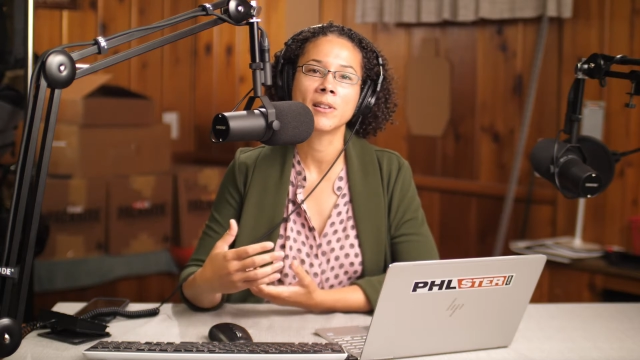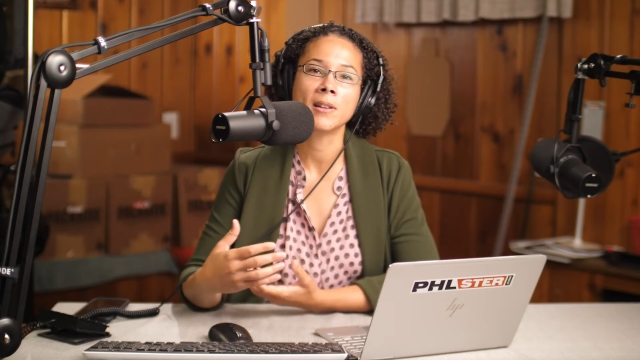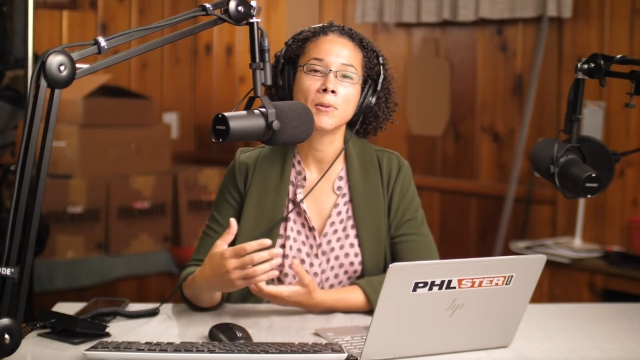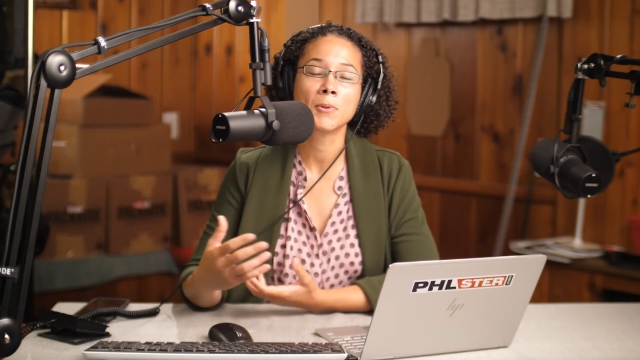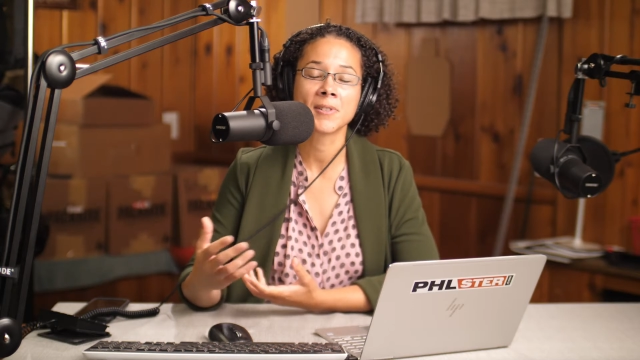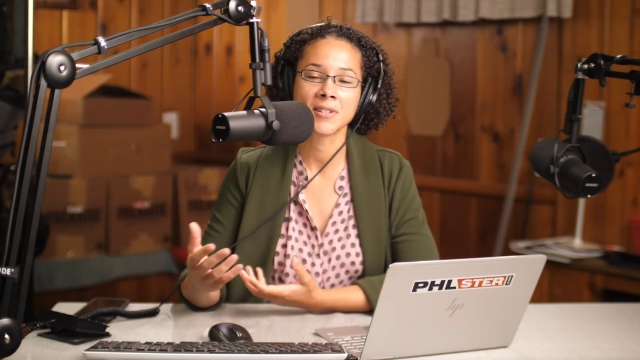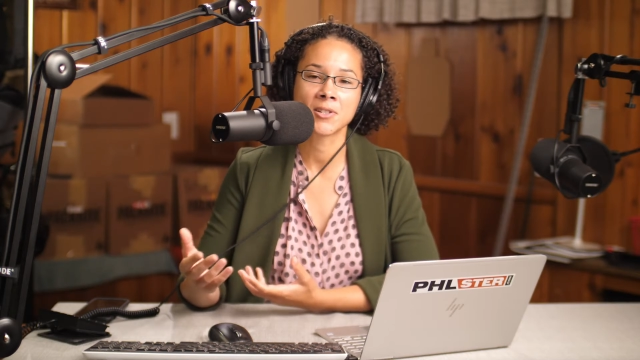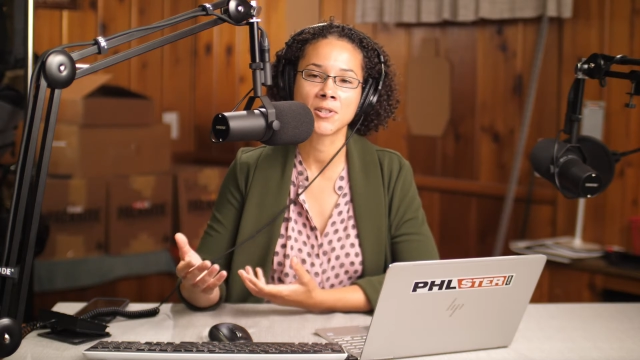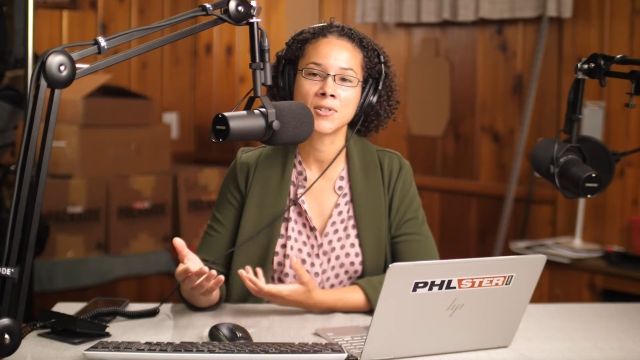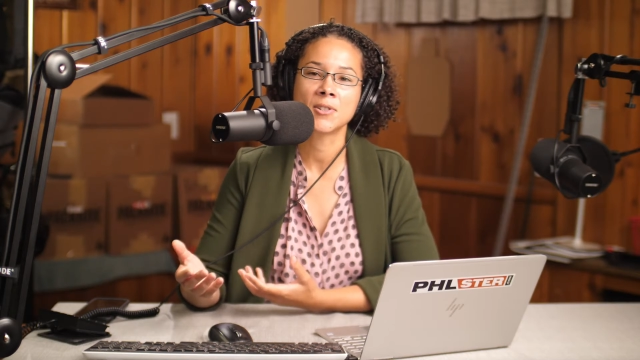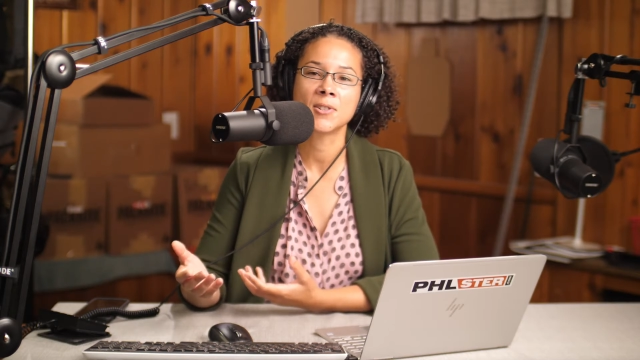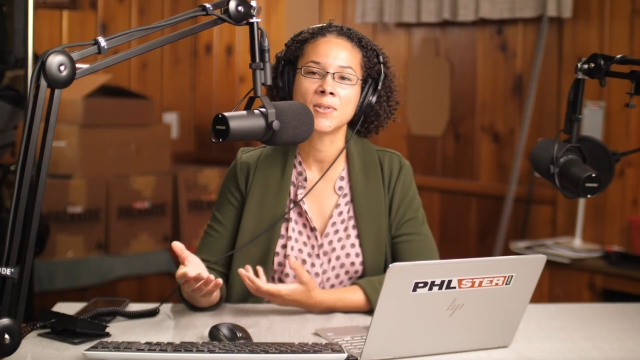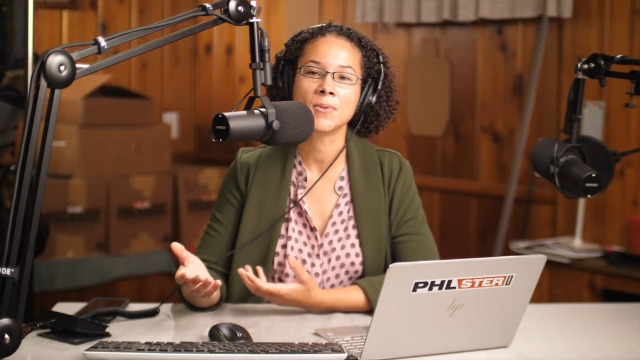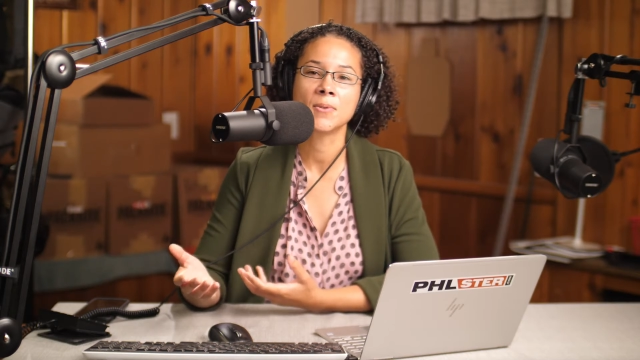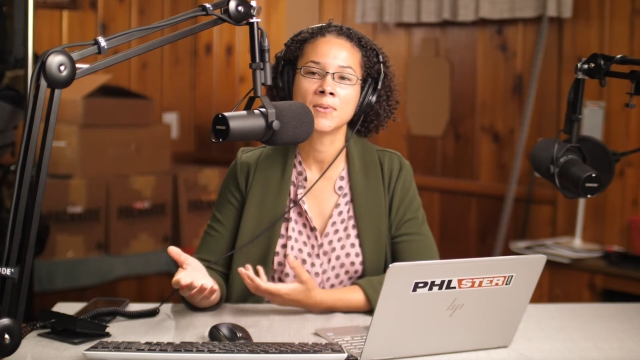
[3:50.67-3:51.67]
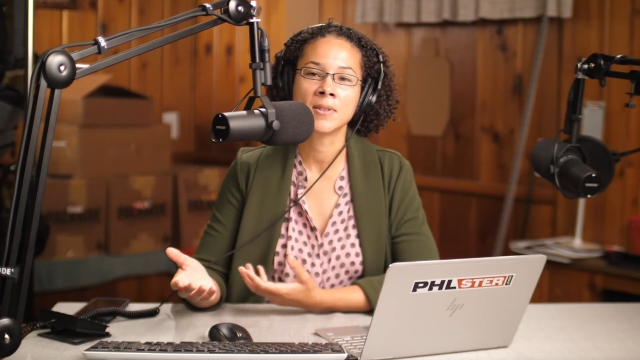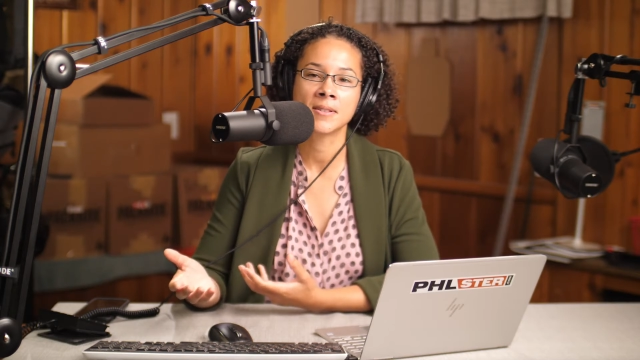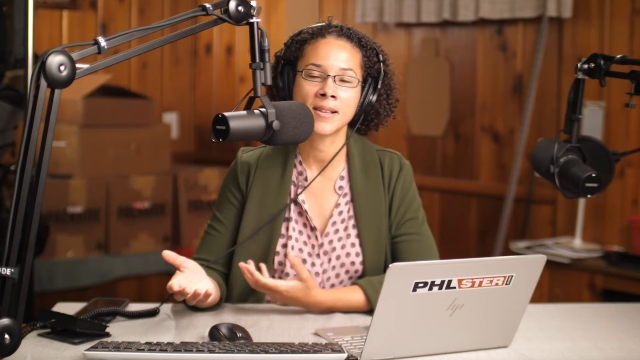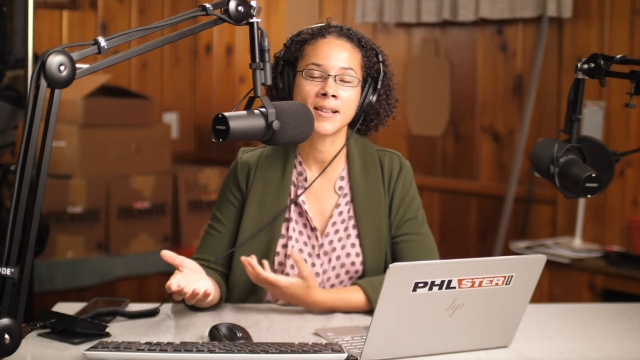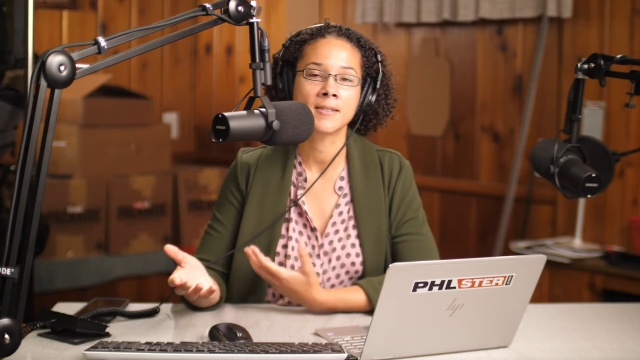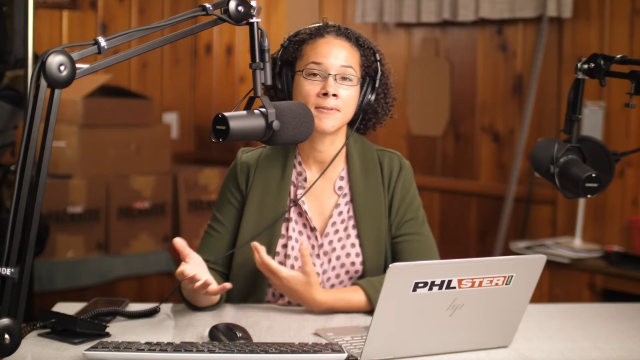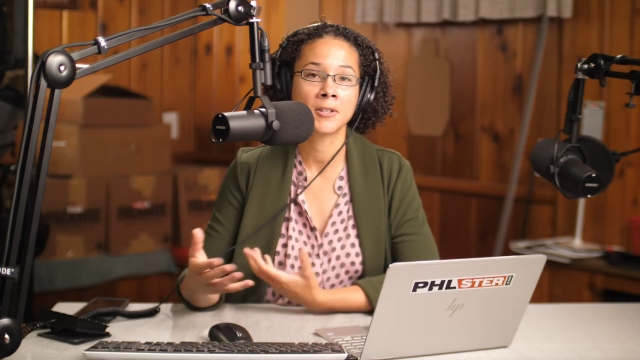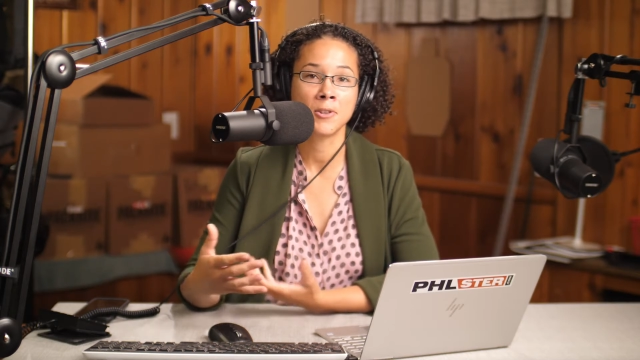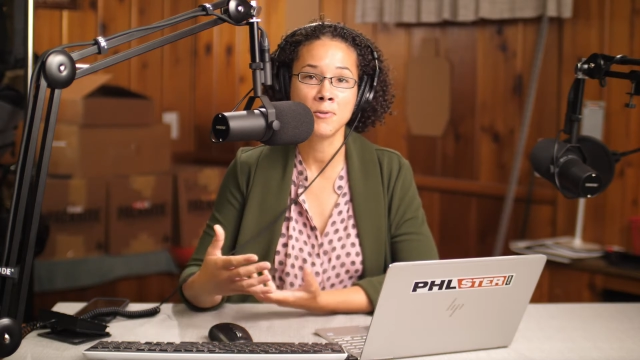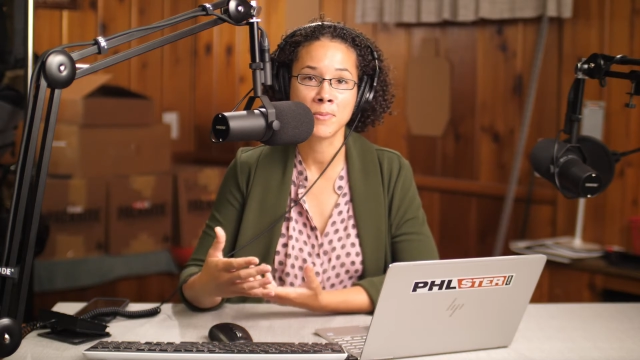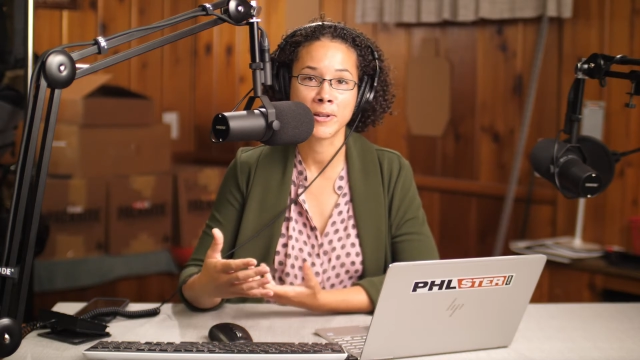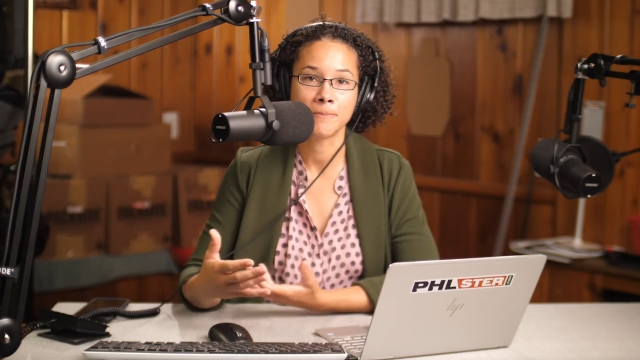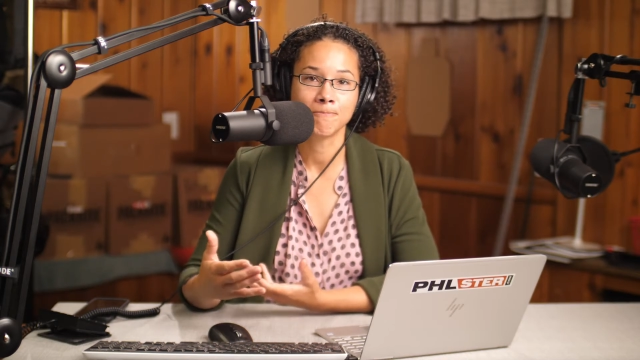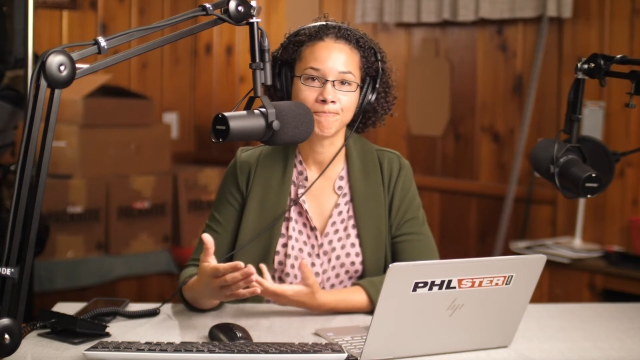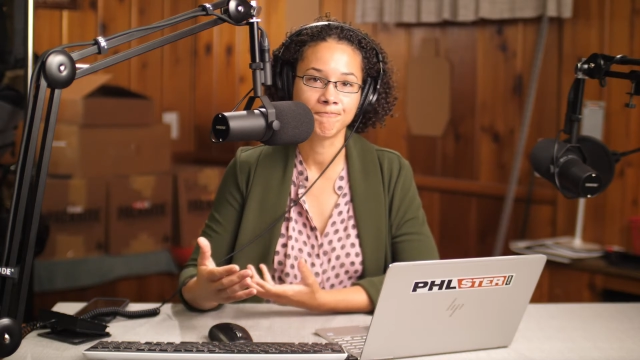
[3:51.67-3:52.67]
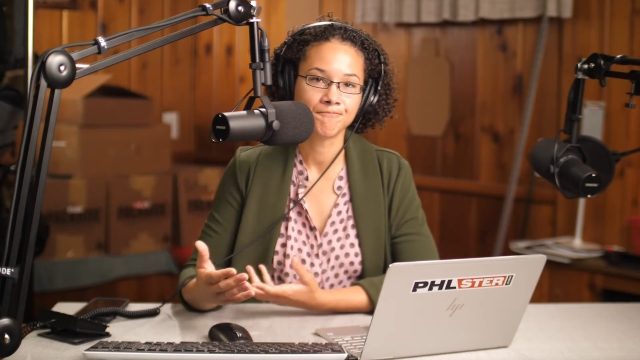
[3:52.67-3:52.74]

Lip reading: in relation to the size of a human.